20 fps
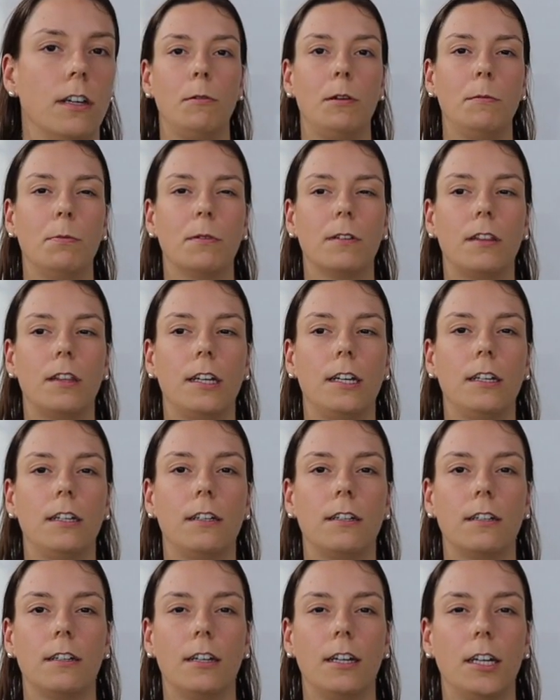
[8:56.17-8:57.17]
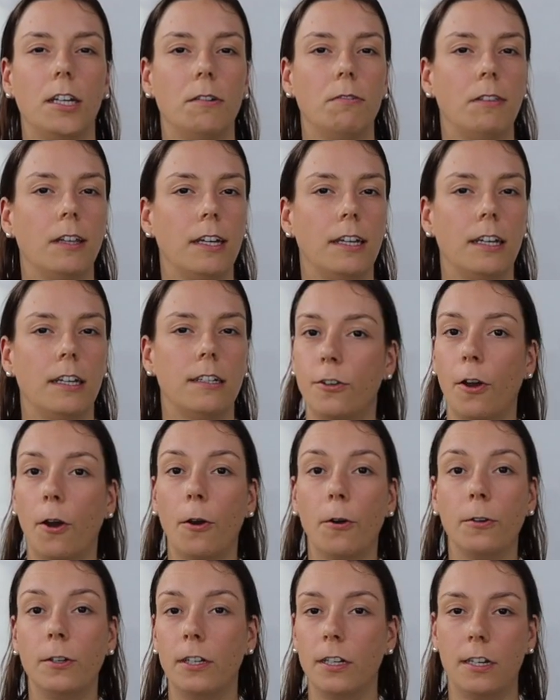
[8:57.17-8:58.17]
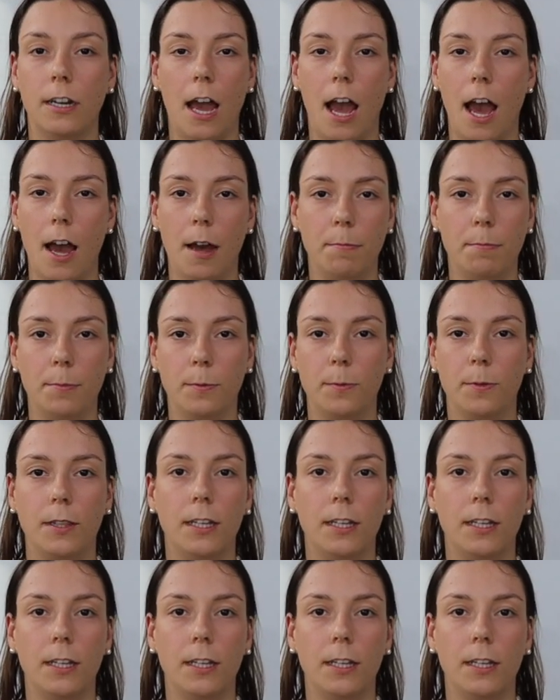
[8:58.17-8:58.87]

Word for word: People think if they can code an app,